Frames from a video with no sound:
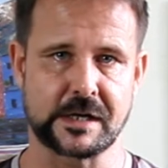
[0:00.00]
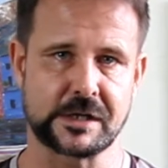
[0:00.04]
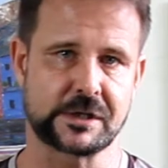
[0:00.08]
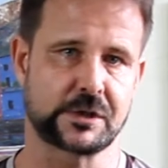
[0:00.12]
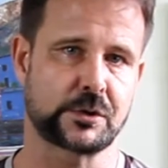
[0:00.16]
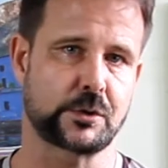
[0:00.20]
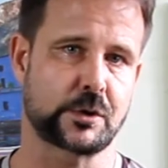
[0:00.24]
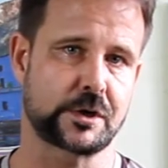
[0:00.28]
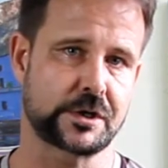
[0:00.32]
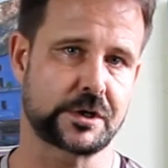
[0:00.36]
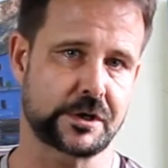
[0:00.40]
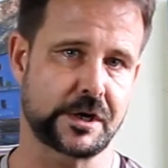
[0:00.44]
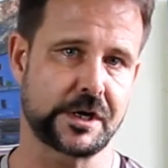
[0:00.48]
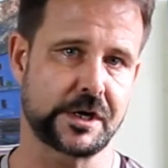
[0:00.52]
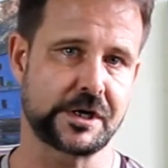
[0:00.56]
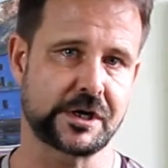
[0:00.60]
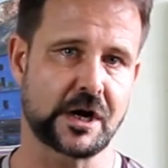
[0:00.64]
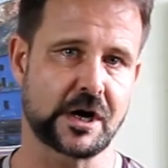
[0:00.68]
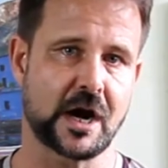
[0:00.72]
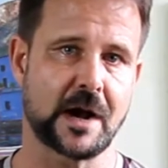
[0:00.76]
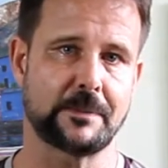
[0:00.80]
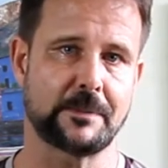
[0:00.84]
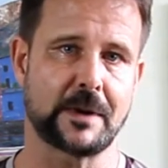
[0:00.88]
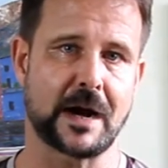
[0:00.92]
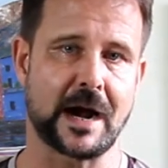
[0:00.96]
Sorcery
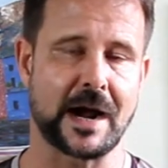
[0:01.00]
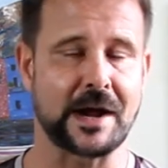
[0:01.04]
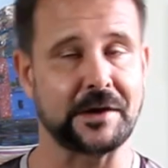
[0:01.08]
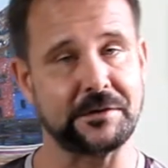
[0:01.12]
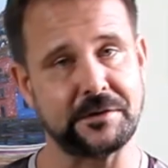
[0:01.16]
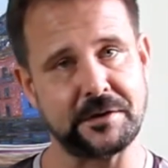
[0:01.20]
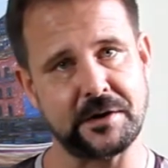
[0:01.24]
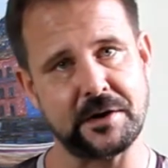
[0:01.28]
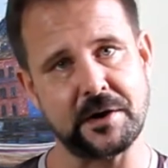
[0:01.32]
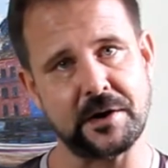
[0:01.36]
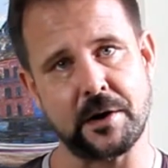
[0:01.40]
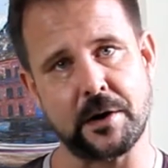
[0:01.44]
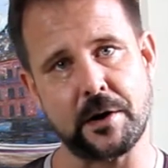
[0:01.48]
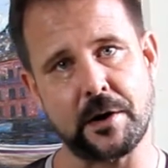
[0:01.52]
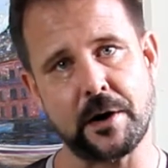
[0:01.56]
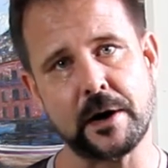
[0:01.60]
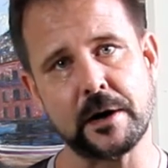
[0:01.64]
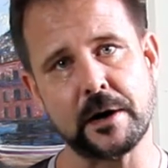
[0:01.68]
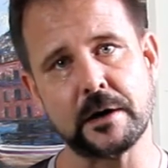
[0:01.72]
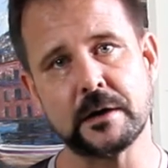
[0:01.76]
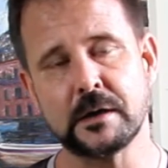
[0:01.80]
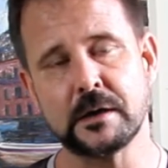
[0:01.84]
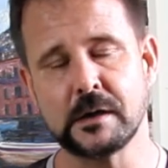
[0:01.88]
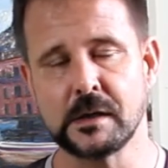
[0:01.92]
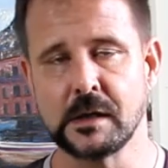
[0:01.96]
Shop
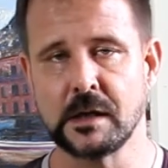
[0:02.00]
ITR.